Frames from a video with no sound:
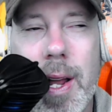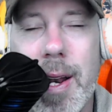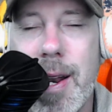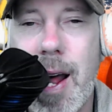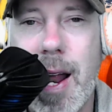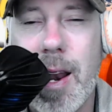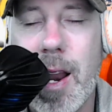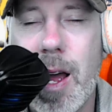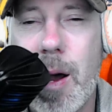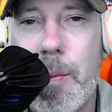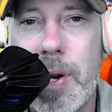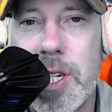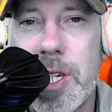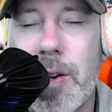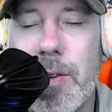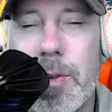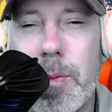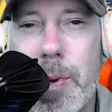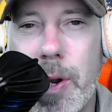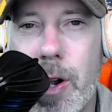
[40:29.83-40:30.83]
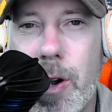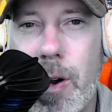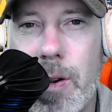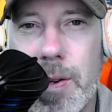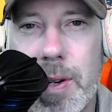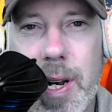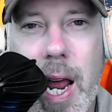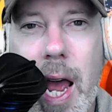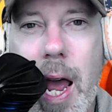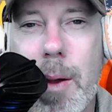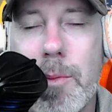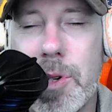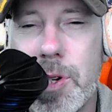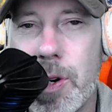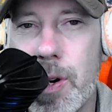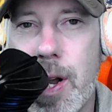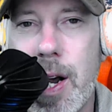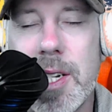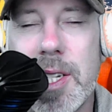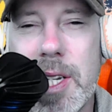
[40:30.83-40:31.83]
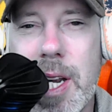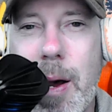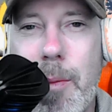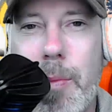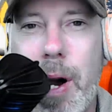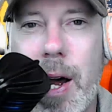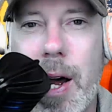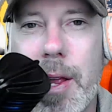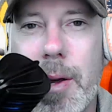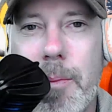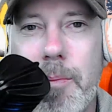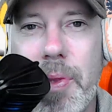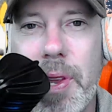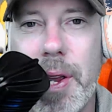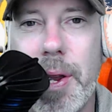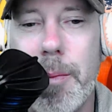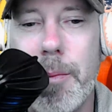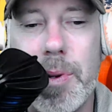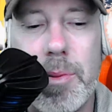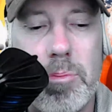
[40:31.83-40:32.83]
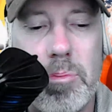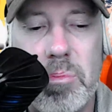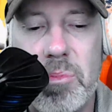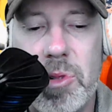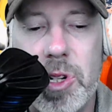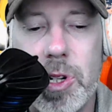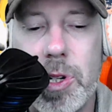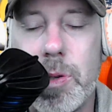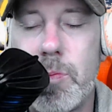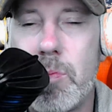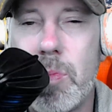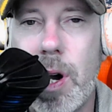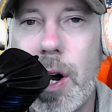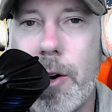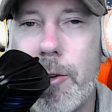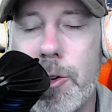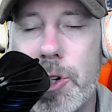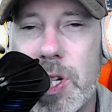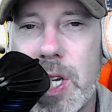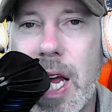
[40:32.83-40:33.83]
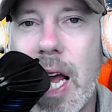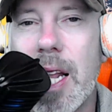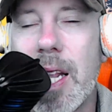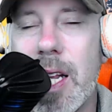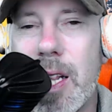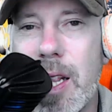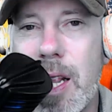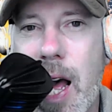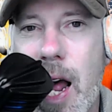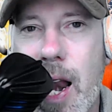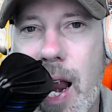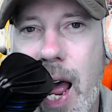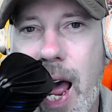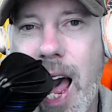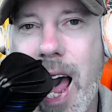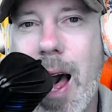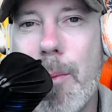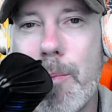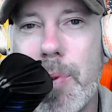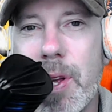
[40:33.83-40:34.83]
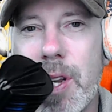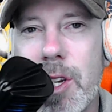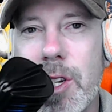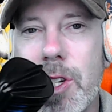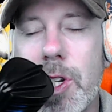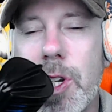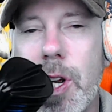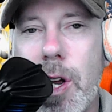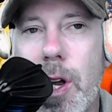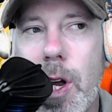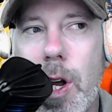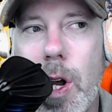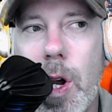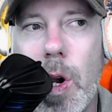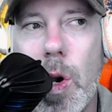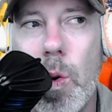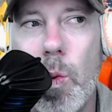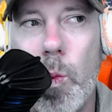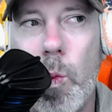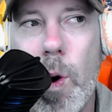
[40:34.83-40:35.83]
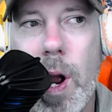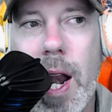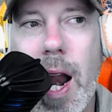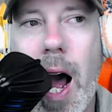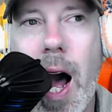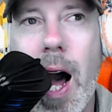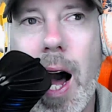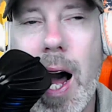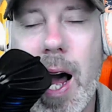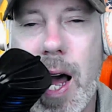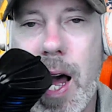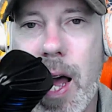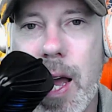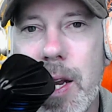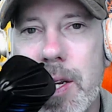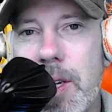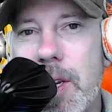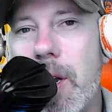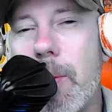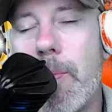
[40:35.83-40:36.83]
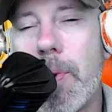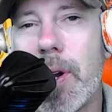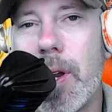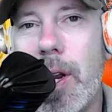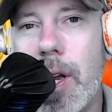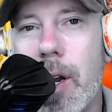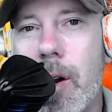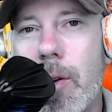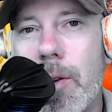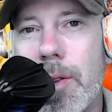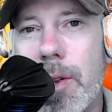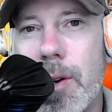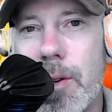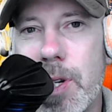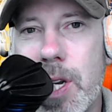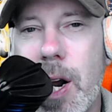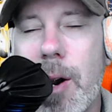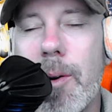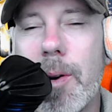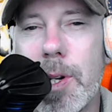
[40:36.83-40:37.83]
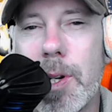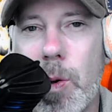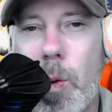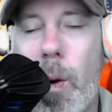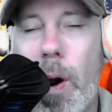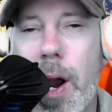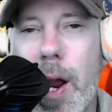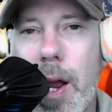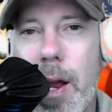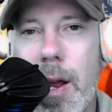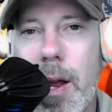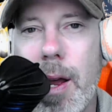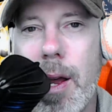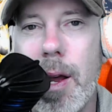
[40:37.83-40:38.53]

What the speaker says: not allow myself to be called names or cussed at by them, but just understand that happens when I typically go to their territory,